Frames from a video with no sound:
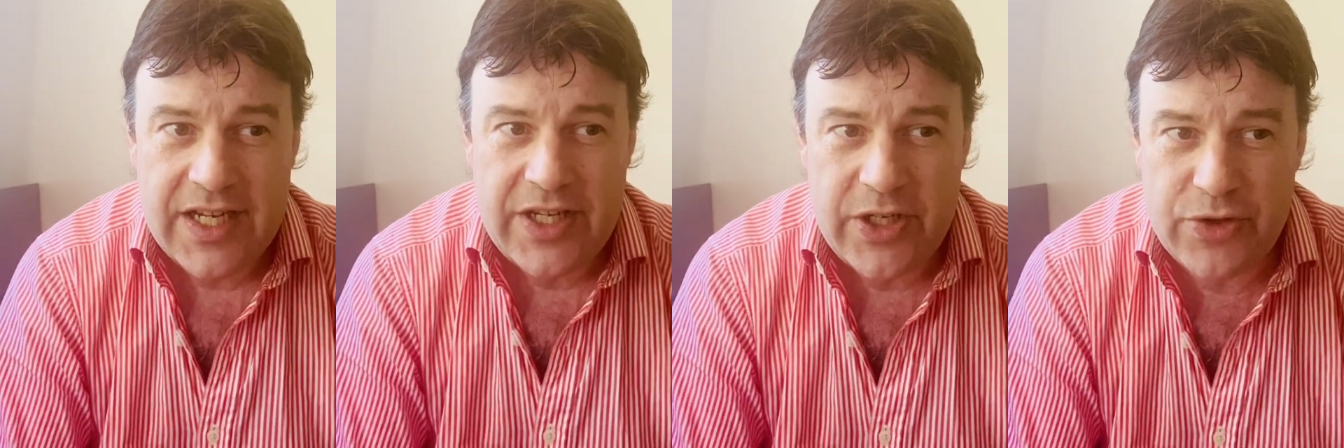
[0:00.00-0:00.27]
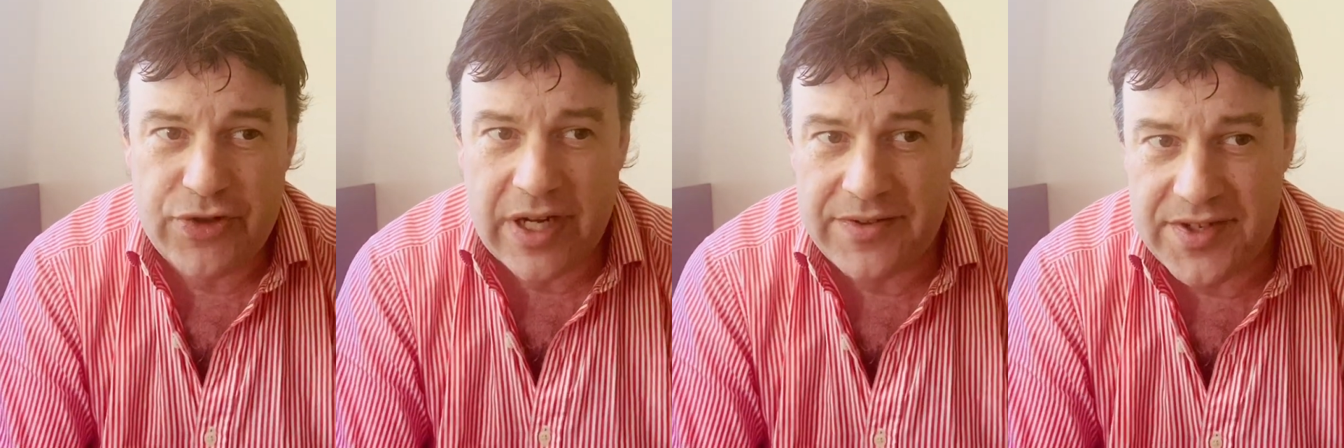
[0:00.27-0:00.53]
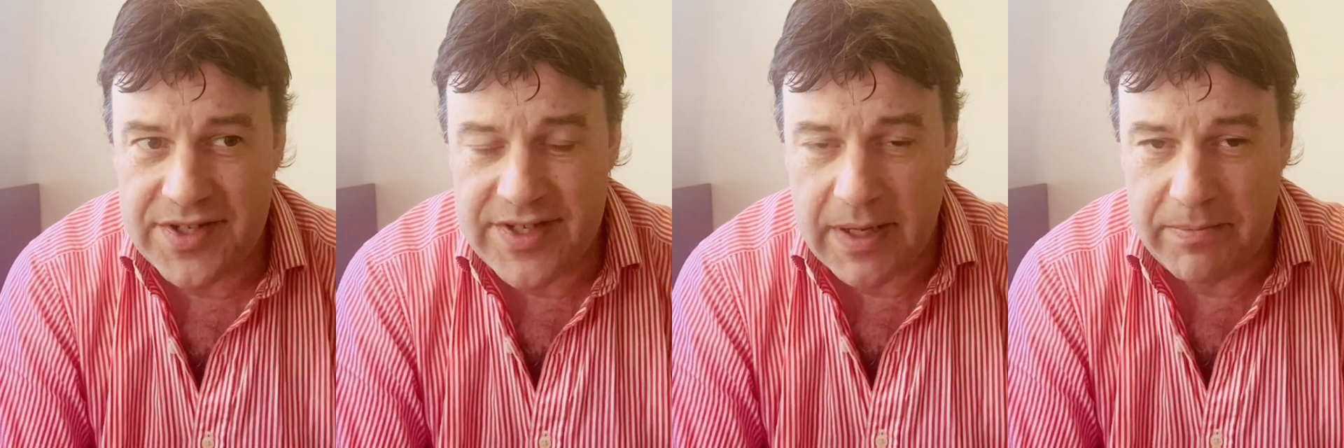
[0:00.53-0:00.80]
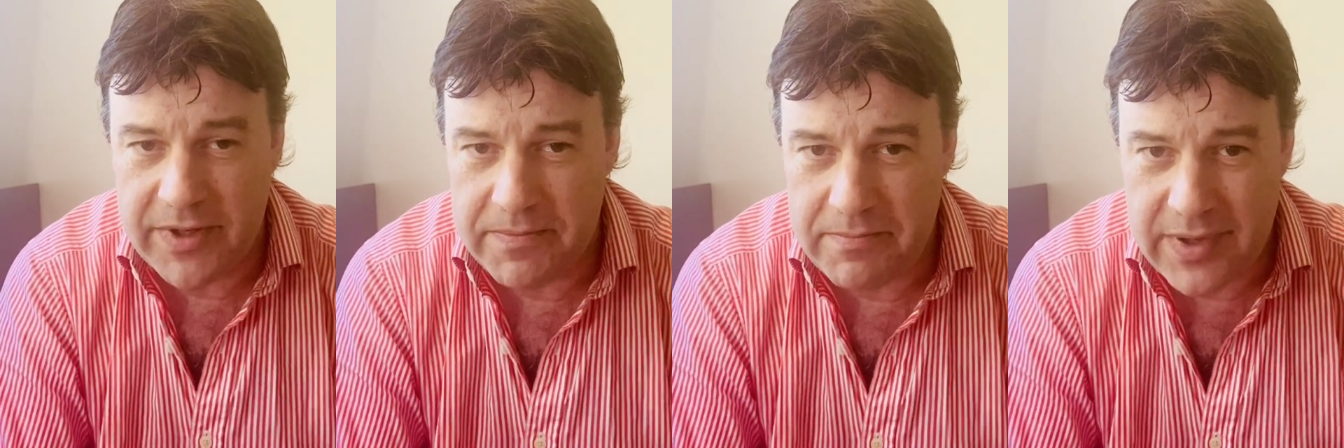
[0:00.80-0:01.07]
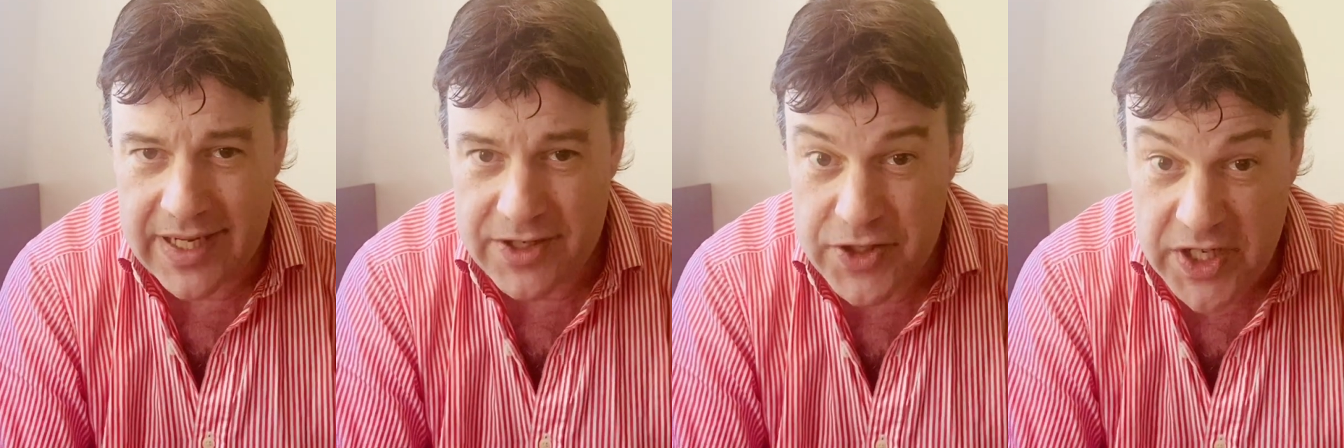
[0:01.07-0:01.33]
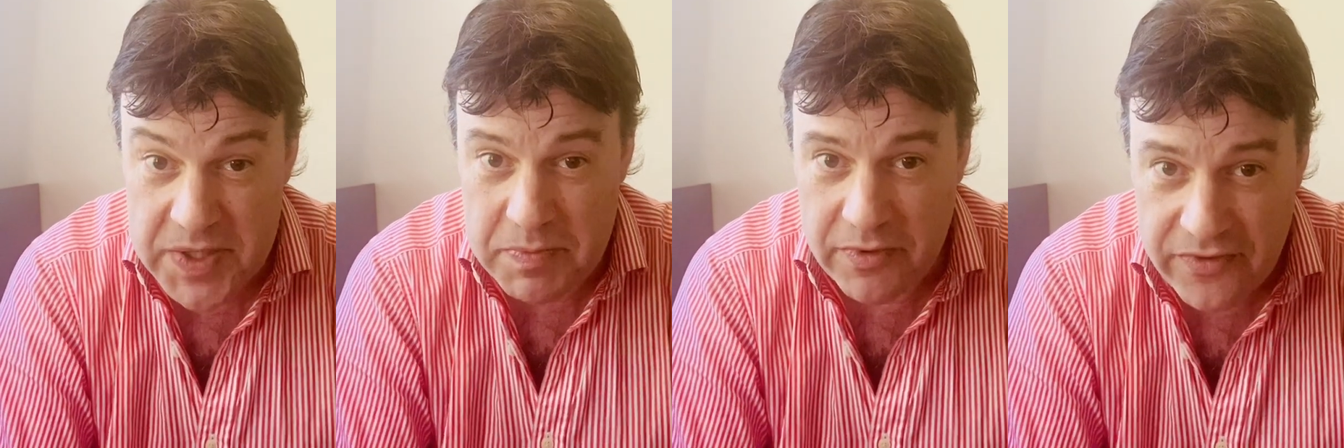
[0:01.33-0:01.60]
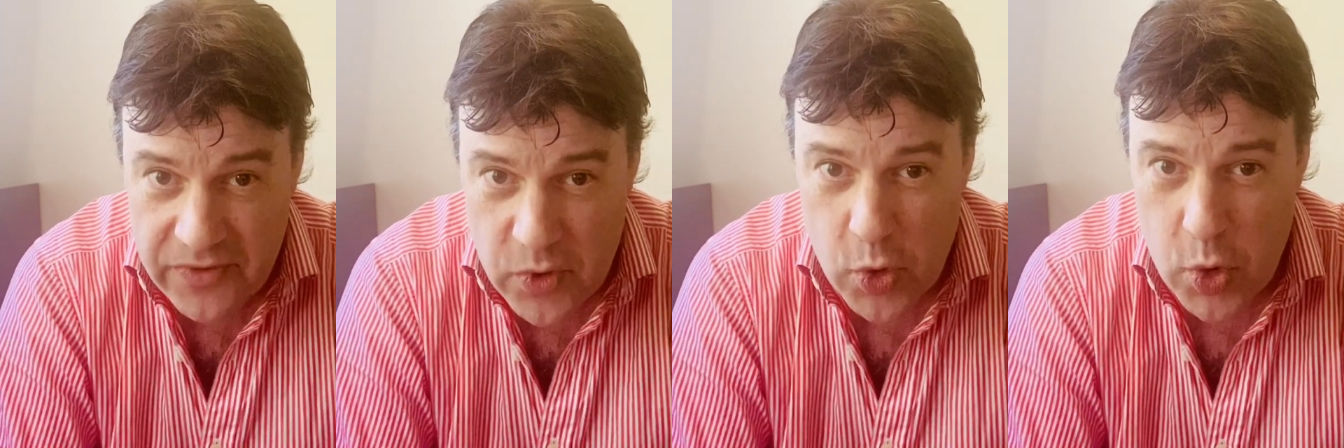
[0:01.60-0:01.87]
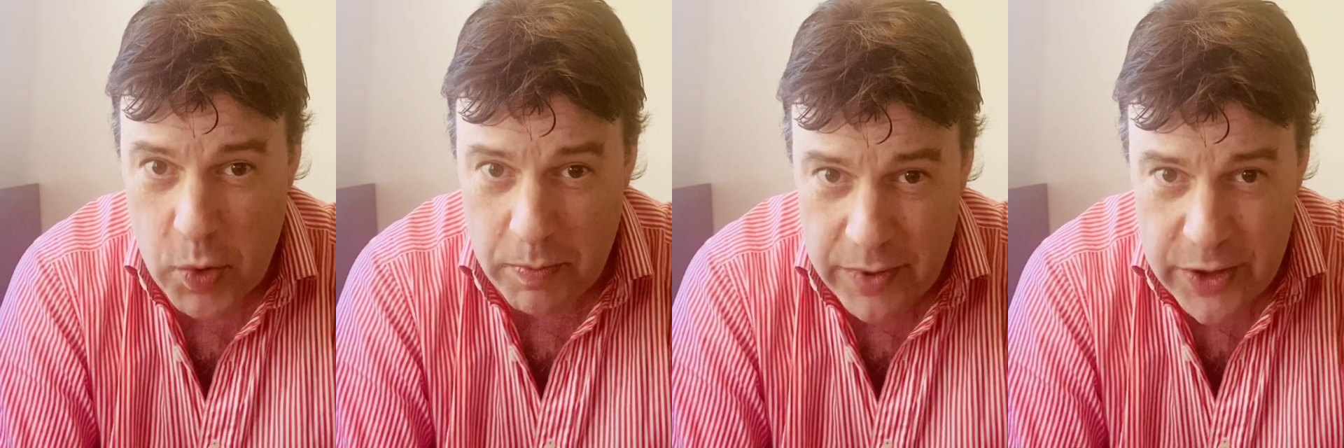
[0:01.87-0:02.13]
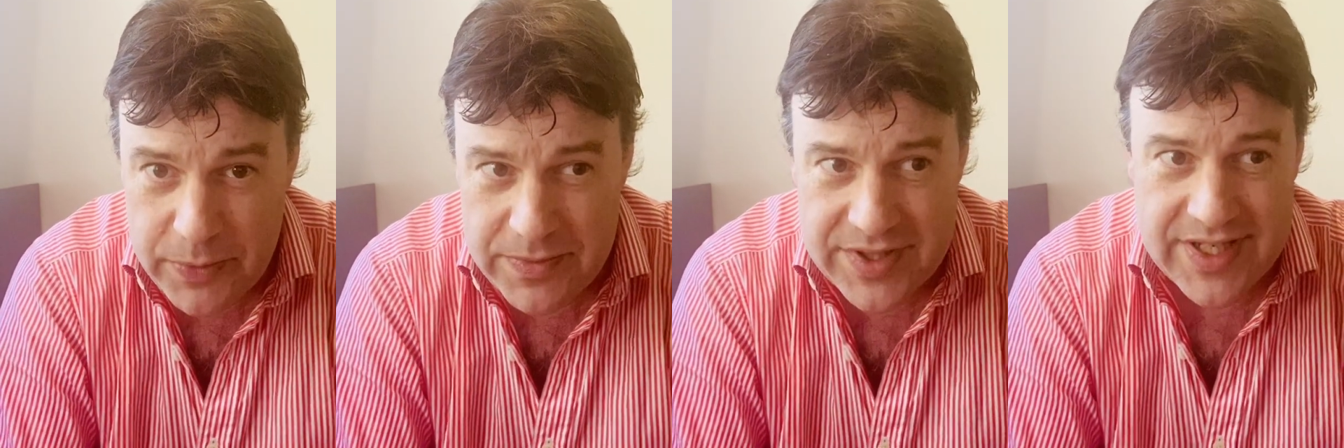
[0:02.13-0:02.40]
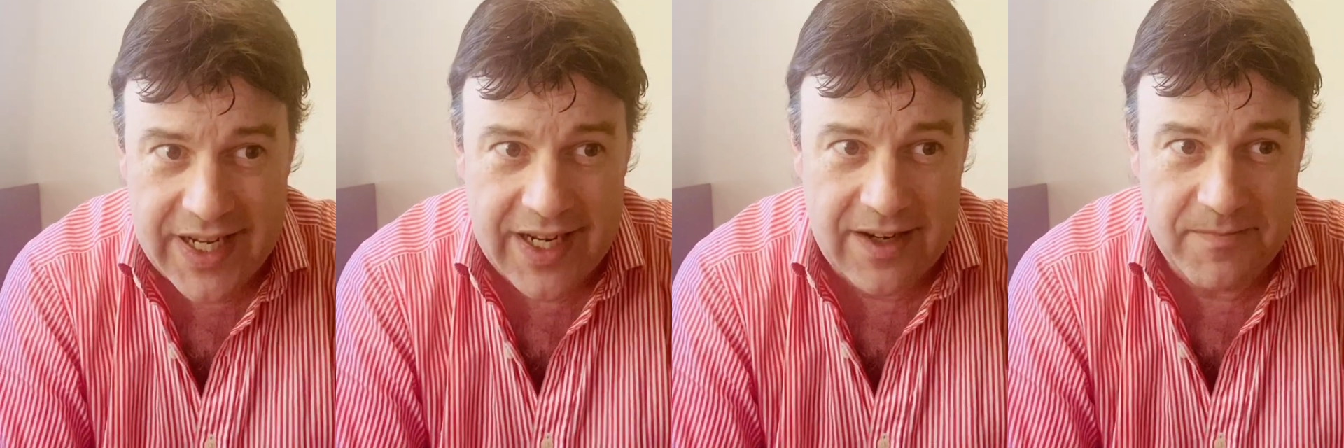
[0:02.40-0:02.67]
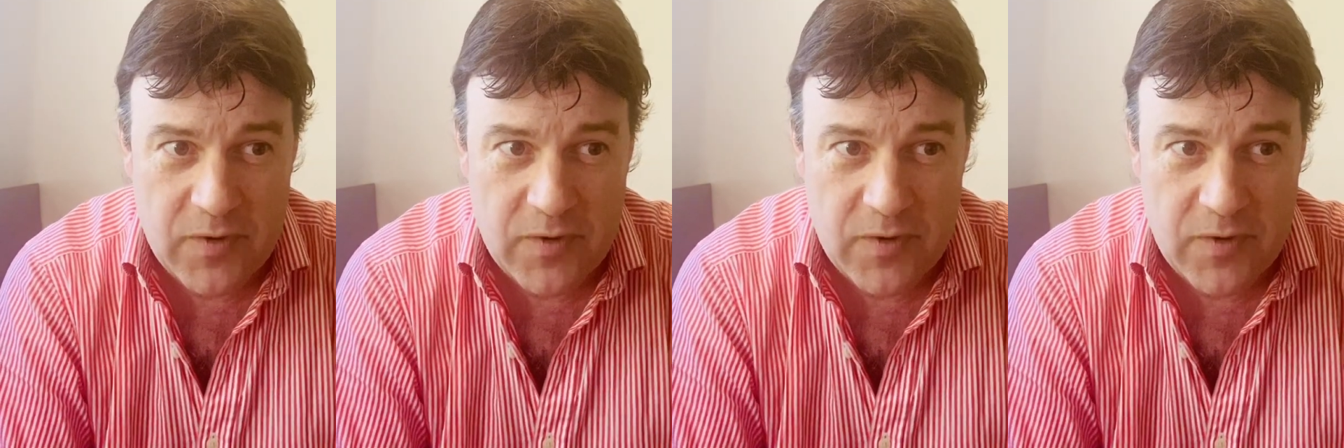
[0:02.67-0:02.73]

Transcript: who drowns in Dublin Bay just before Bloomsday